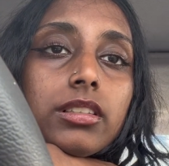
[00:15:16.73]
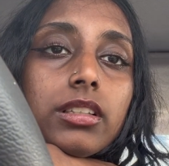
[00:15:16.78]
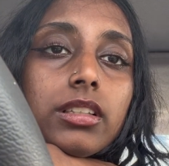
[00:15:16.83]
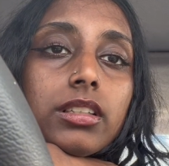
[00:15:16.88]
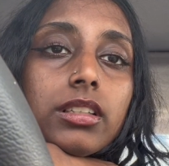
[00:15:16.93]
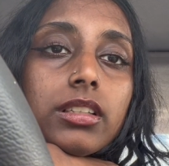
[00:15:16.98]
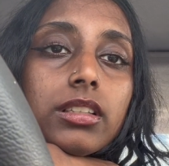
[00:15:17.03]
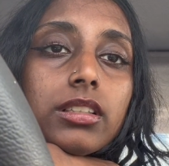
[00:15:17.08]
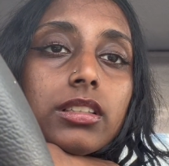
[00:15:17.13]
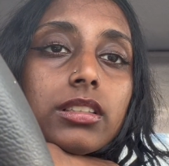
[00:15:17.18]

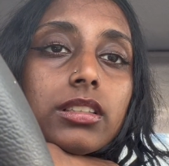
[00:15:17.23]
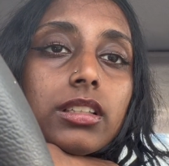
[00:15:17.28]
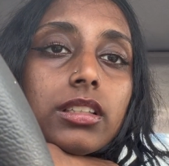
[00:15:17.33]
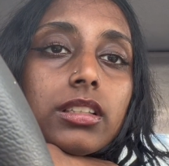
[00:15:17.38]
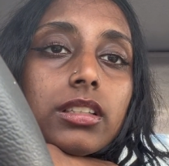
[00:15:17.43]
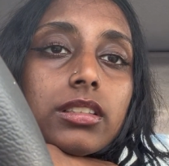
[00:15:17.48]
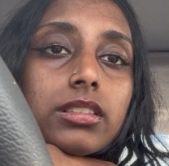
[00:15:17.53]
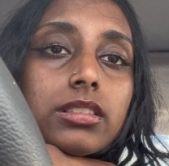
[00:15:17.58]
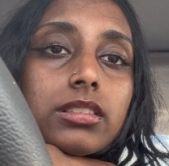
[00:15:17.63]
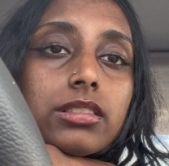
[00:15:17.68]
Like, I
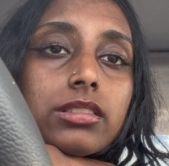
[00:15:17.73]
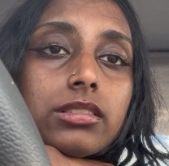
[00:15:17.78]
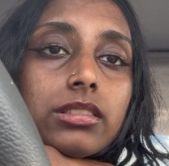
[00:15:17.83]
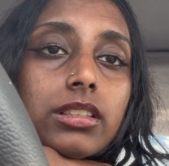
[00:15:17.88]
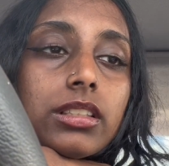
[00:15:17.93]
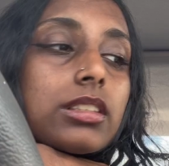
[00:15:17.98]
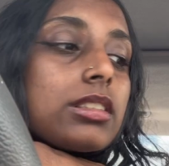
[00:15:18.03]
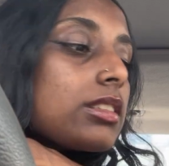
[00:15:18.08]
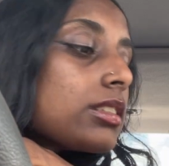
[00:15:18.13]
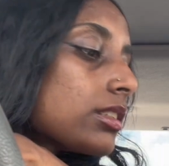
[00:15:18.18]
get so
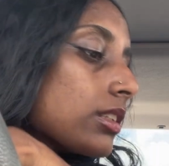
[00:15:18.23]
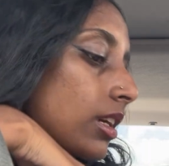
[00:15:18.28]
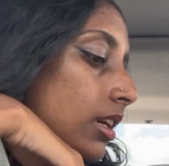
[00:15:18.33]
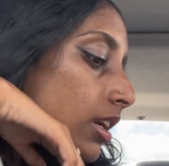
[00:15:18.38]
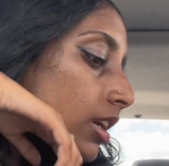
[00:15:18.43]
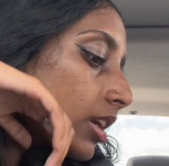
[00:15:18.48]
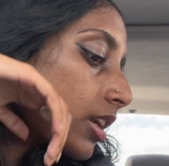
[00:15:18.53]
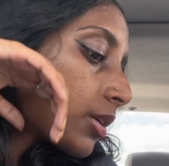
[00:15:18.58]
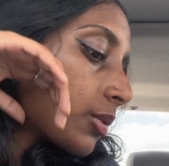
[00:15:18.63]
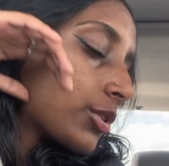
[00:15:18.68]
lazy,
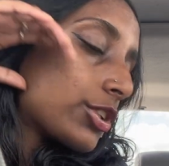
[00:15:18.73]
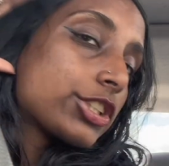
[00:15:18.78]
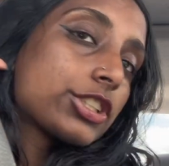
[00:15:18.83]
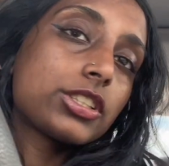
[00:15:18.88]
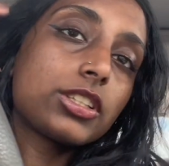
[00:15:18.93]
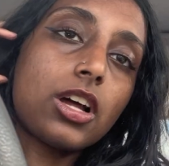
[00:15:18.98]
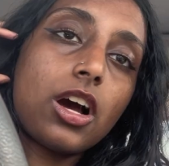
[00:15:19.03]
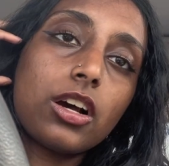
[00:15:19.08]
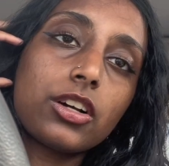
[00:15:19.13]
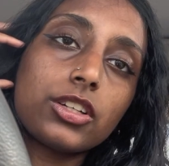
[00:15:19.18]
which is
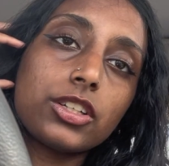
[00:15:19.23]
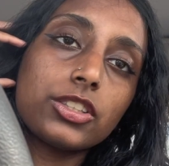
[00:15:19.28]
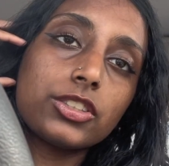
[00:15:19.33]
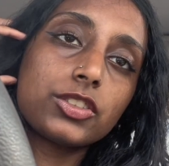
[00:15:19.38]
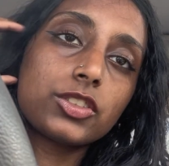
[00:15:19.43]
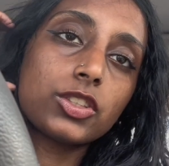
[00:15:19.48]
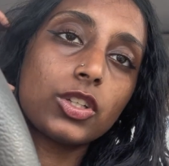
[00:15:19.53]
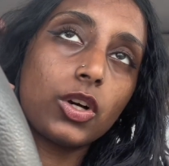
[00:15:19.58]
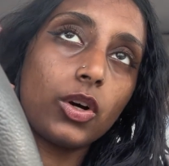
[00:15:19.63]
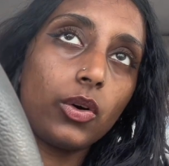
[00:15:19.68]
not good.
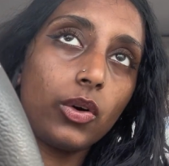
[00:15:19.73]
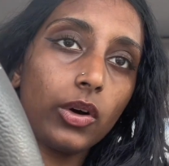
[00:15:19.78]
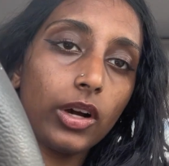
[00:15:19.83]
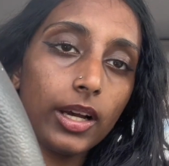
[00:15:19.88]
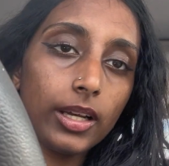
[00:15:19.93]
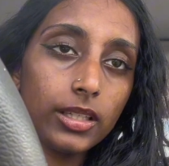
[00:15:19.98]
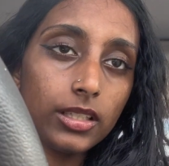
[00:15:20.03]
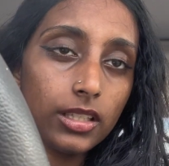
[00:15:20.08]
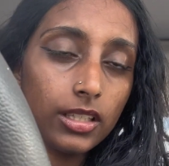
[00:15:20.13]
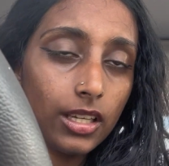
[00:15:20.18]
So
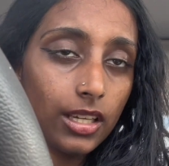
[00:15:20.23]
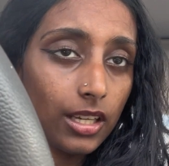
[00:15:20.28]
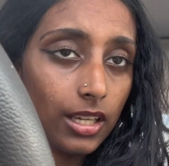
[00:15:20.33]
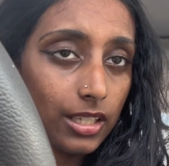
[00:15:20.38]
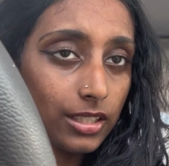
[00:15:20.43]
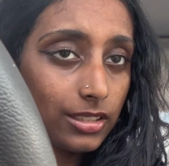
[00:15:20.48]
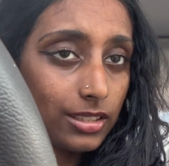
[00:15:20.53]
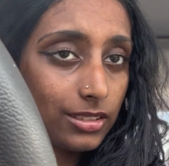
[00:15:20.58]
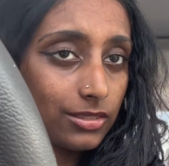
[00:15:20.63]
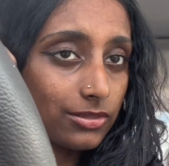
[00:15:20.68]
I
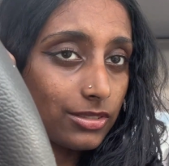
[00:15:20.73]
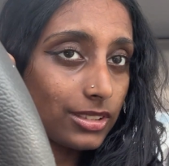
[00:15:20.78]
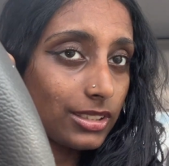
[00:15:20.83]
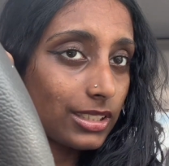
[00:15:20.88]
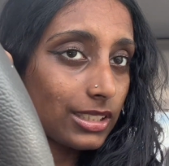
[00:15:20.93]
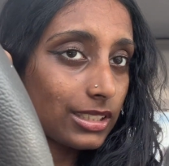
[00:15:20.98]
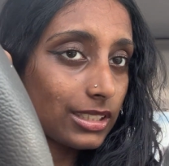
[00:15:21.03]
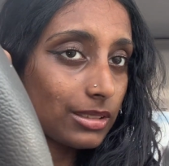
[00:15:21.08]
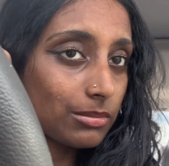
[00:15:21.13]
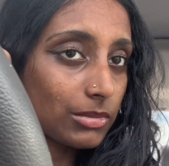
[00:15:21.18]
should really
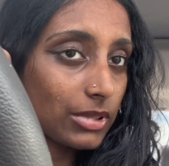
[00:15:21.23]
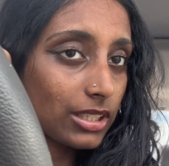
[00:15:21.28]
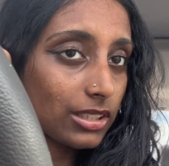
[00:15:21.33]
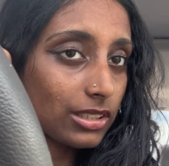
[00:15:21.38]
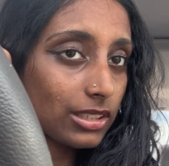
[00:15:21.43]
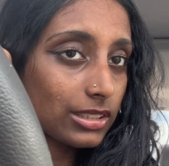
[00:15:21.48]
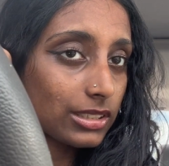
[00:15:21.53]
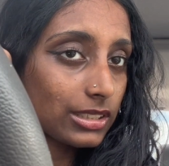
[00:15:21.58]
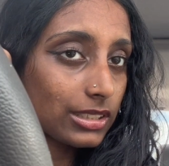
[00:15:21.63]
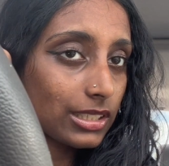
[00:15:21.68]
clean my
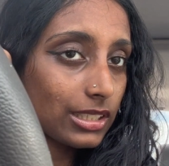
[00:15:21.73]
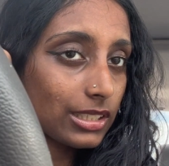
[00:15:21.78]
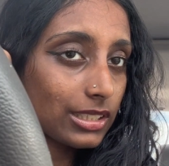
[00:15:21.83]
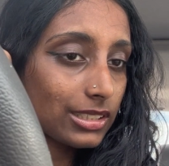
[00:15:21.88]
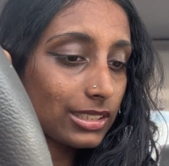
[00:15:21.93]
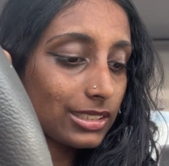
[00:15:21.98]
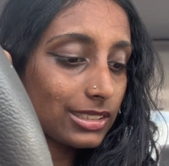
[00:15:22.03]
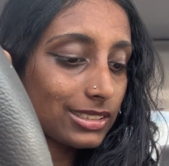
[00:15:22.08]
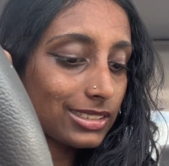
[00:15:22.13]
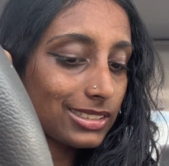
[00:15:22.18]
car today.